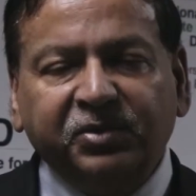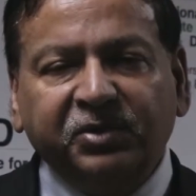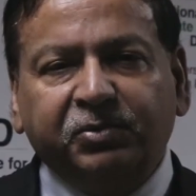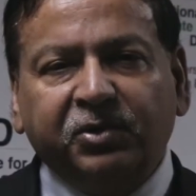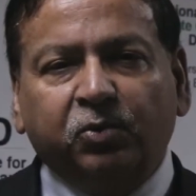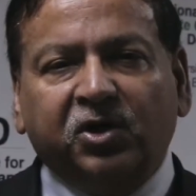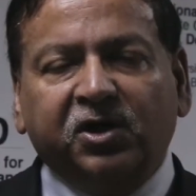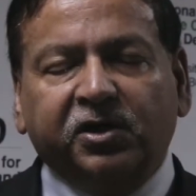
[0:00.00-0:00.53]

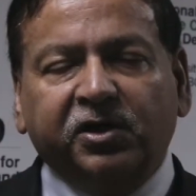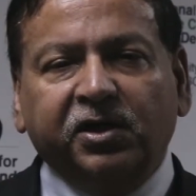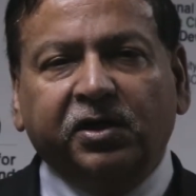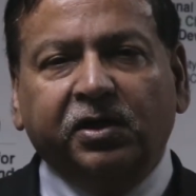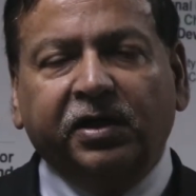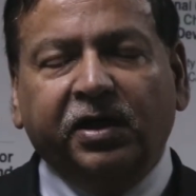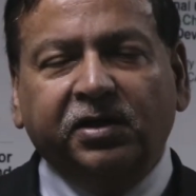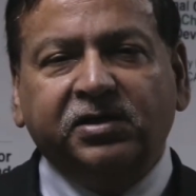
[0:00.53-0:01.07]
people
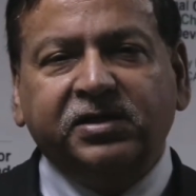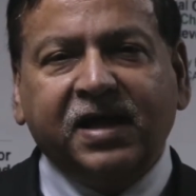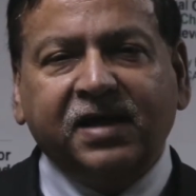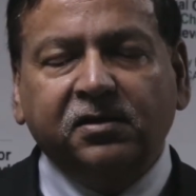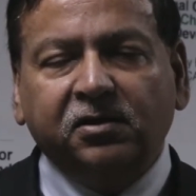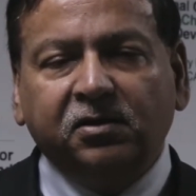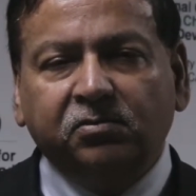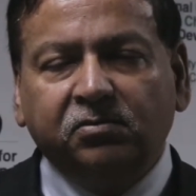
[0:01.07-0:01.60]
working in
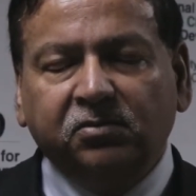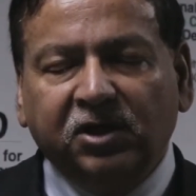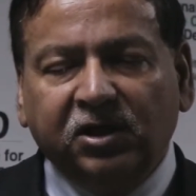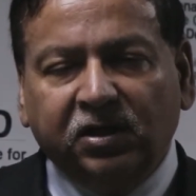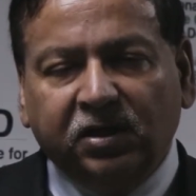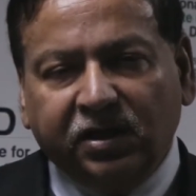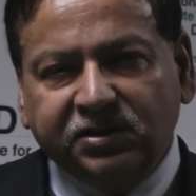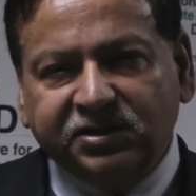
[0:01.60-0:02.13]
tandem
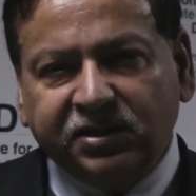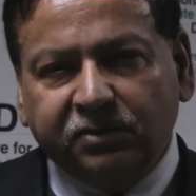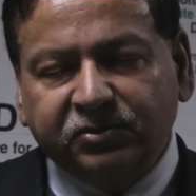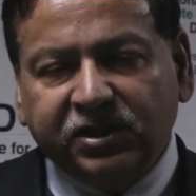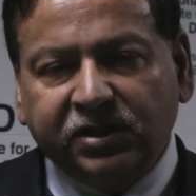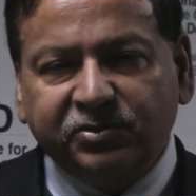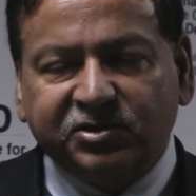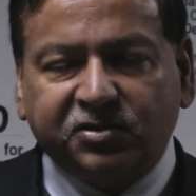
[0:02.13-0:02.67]
and
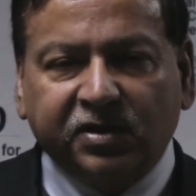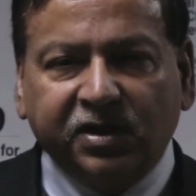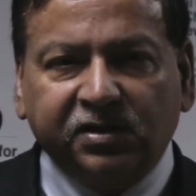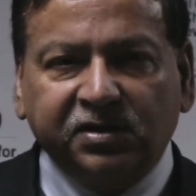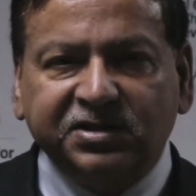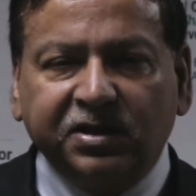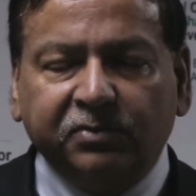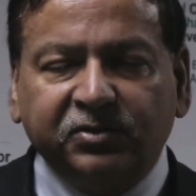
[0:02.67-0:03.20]
sometimes
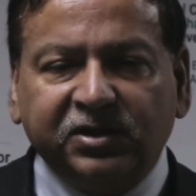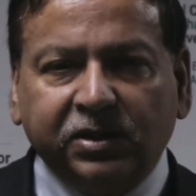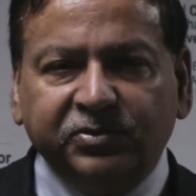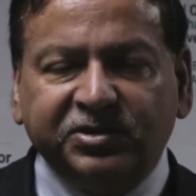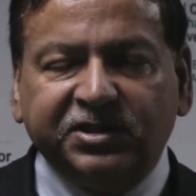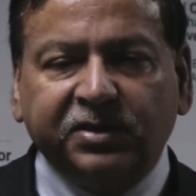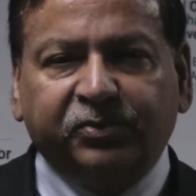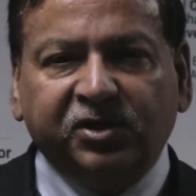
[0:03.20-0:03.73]
together,
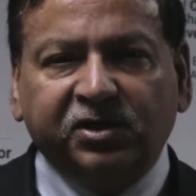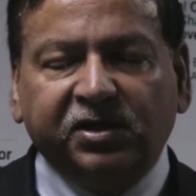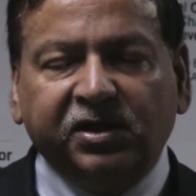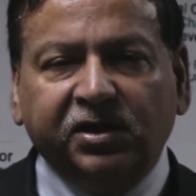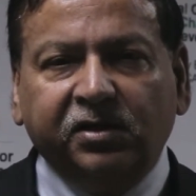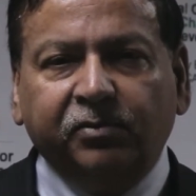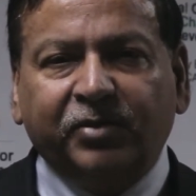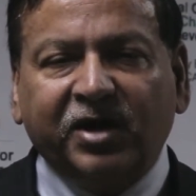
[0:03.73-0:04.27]
sometimes
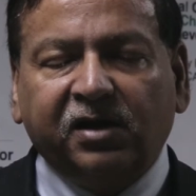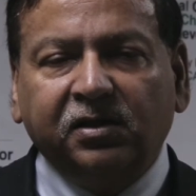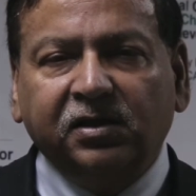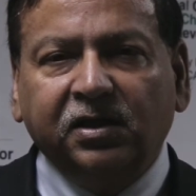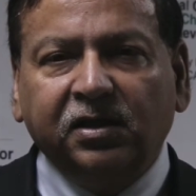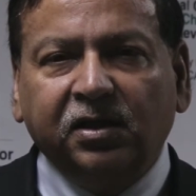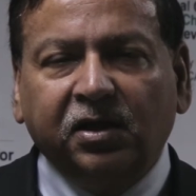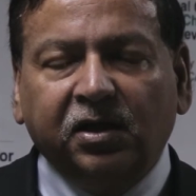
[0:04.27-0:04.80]
separately, in
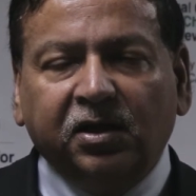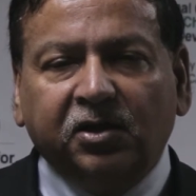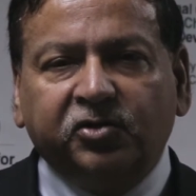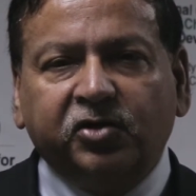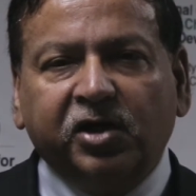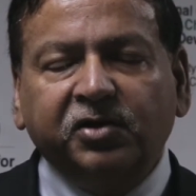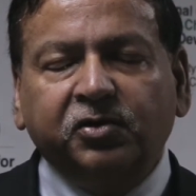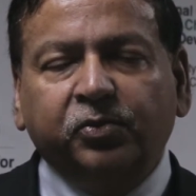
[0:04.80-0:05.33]
parallel,
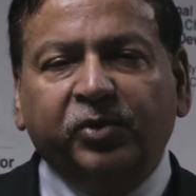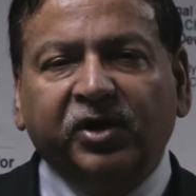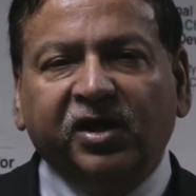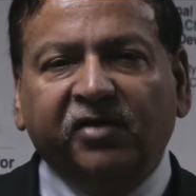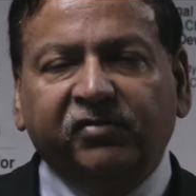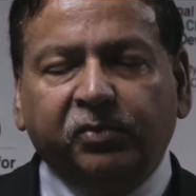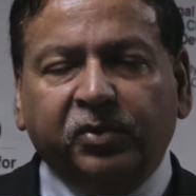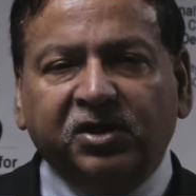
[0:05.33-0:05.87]
trying to
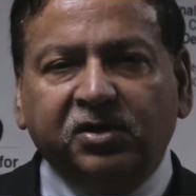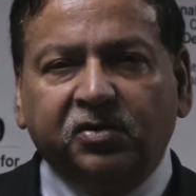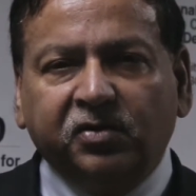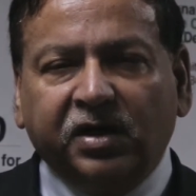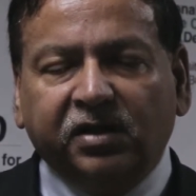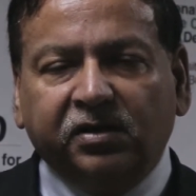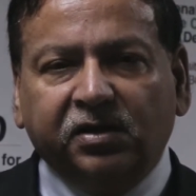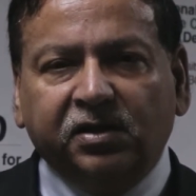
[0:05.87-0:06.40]
bring everybody
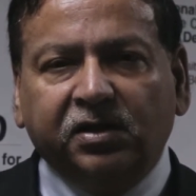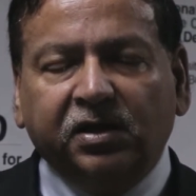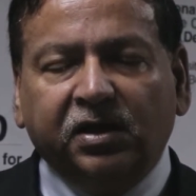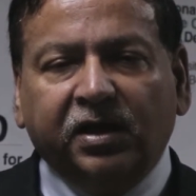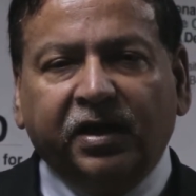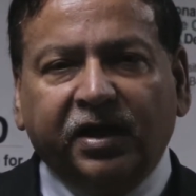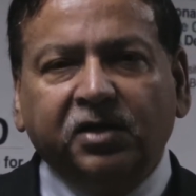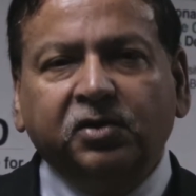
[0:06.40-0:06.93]
together
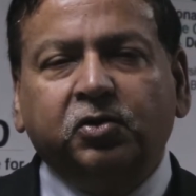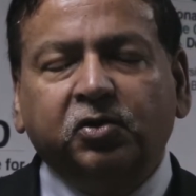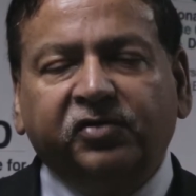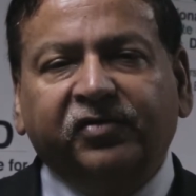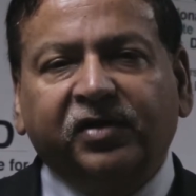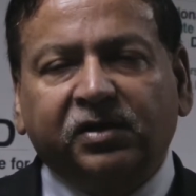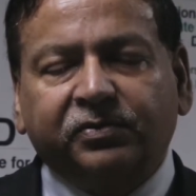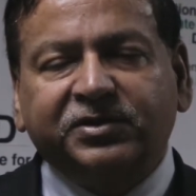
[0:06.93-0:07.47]
and to
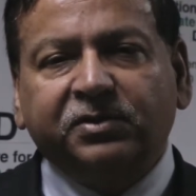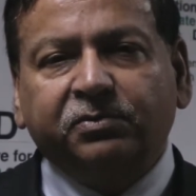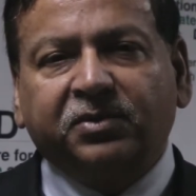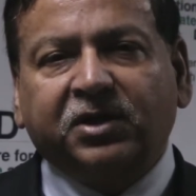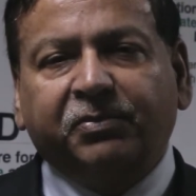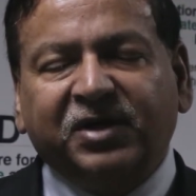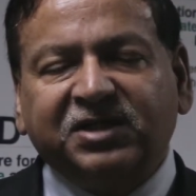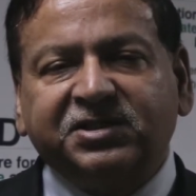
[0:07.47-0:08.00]
develop some
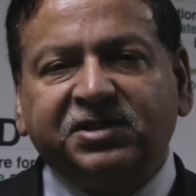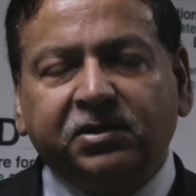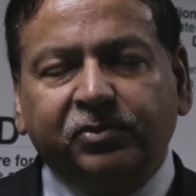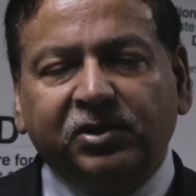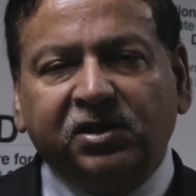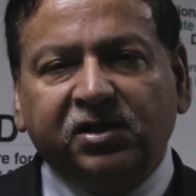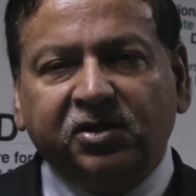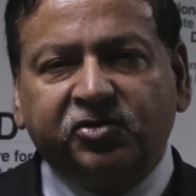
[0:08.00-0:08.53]
capacity
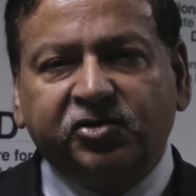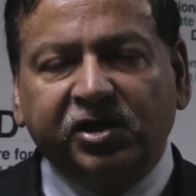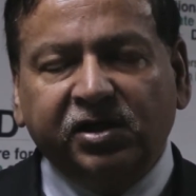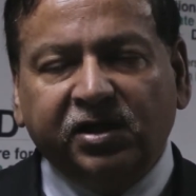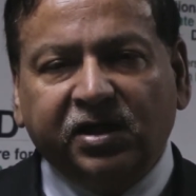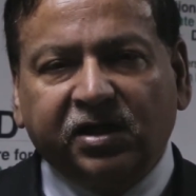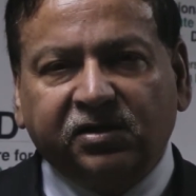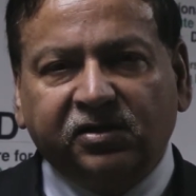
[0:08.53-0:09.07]
building
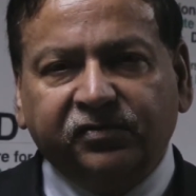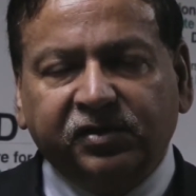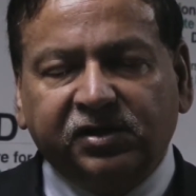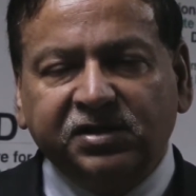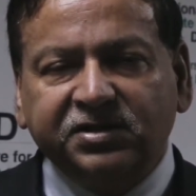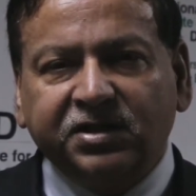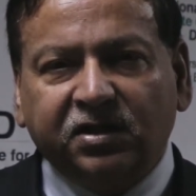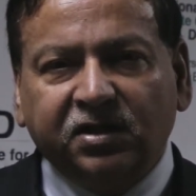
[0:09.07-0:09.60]
training
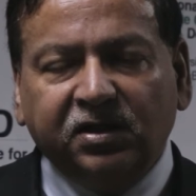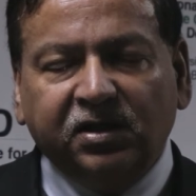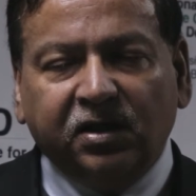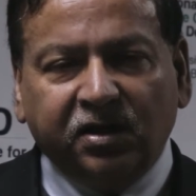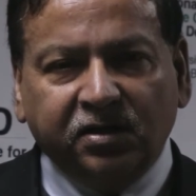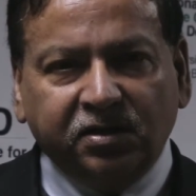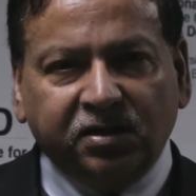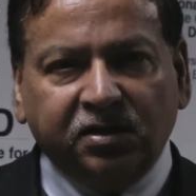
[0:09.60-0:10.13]
activities
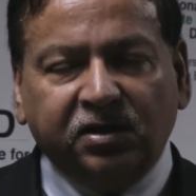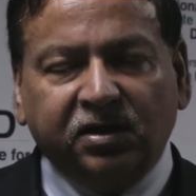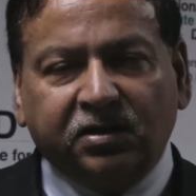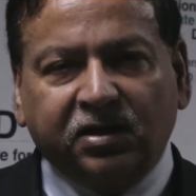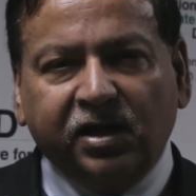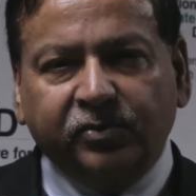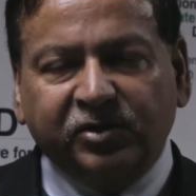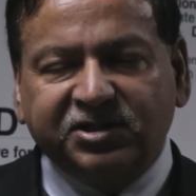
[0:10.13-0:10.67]
under a
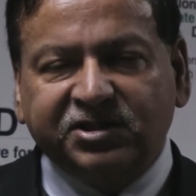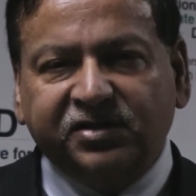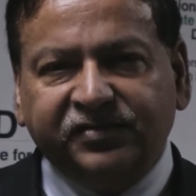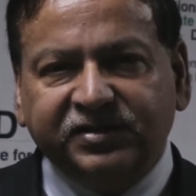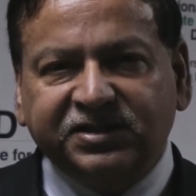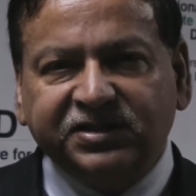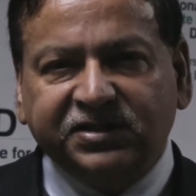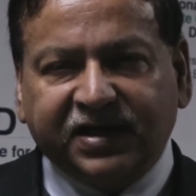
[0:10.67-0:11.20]
climate
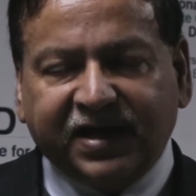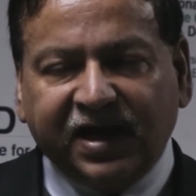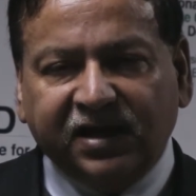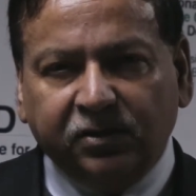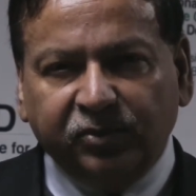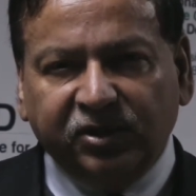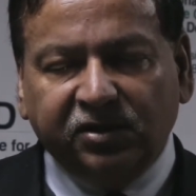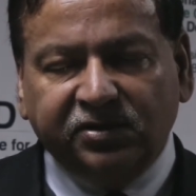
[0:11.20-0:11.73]
services
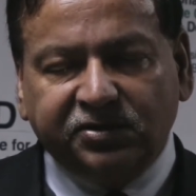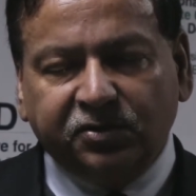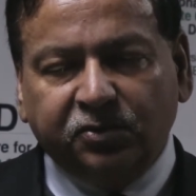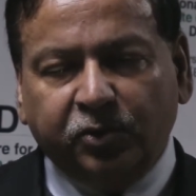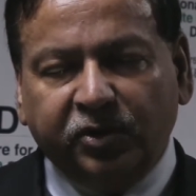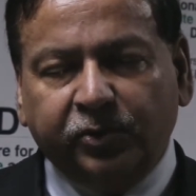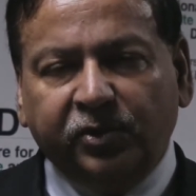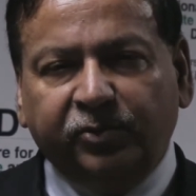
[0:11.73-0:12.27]
academy. So
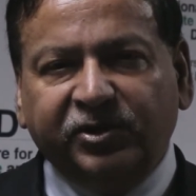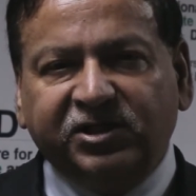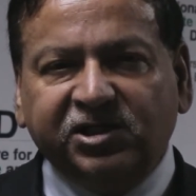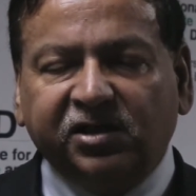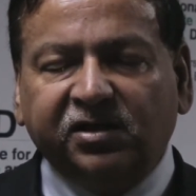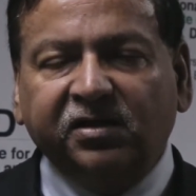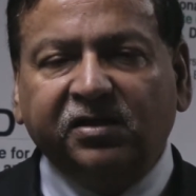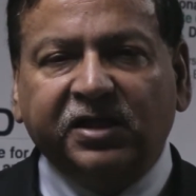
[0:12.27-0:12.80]
we will be
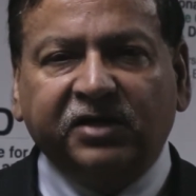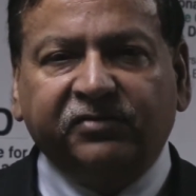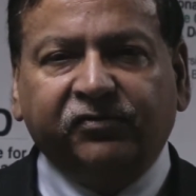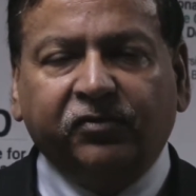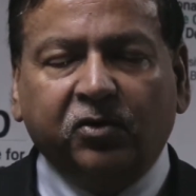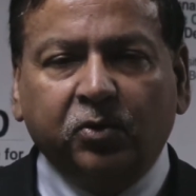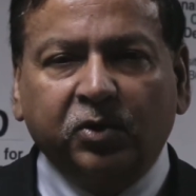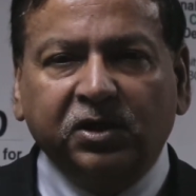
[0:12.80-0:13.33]
taking that
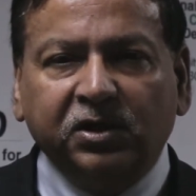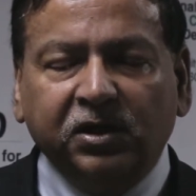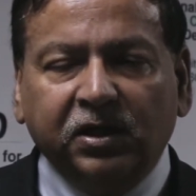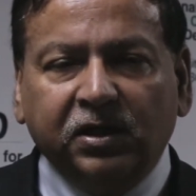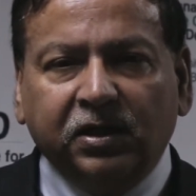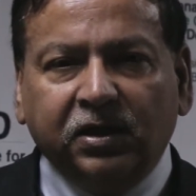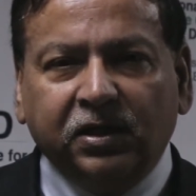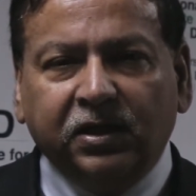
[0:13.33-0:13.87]
forward
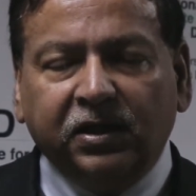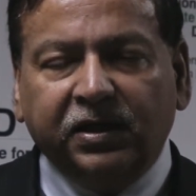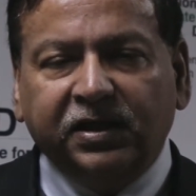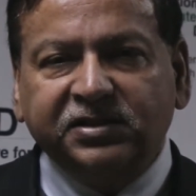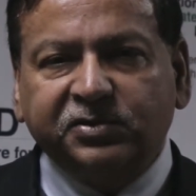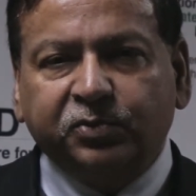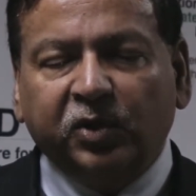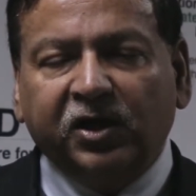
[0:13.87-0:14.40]

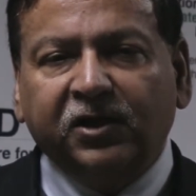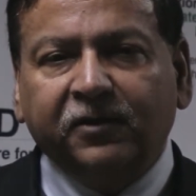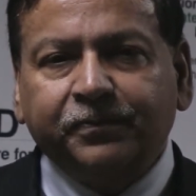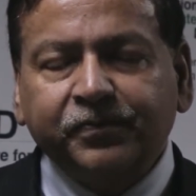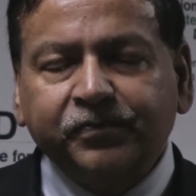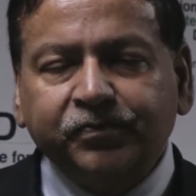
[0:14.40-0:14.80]
as well.